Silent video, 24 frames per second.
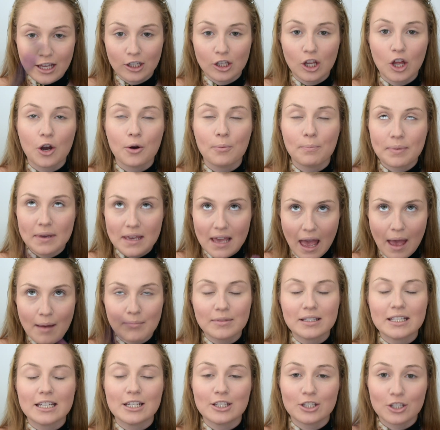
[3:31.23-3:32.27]
and Glow
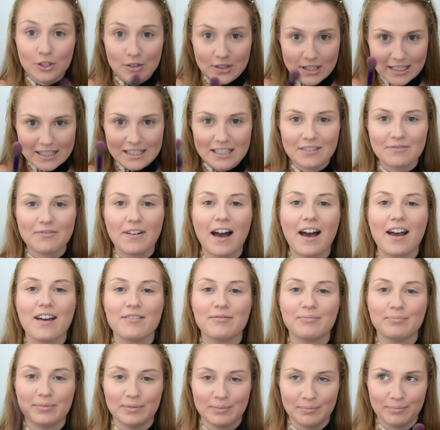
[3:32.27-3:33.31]
BMD
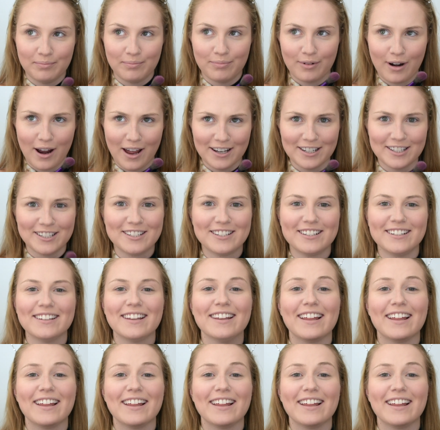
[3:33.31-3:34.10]
265 brush.